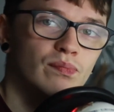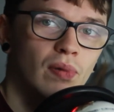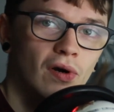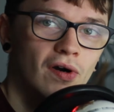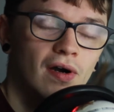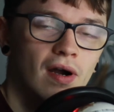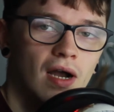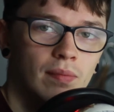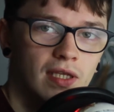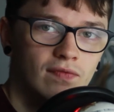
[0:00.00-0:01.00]
but
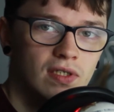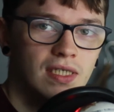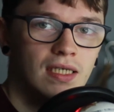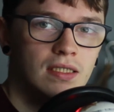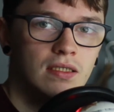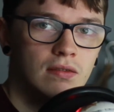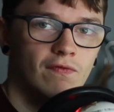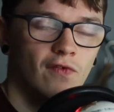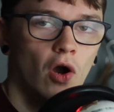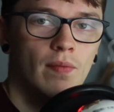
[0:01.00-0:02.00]
I believe you need
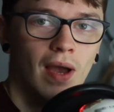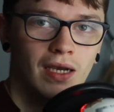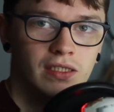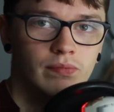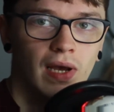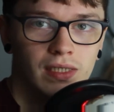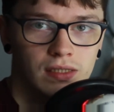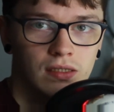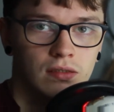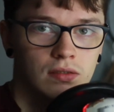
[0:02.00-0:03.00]
40 marks to pass.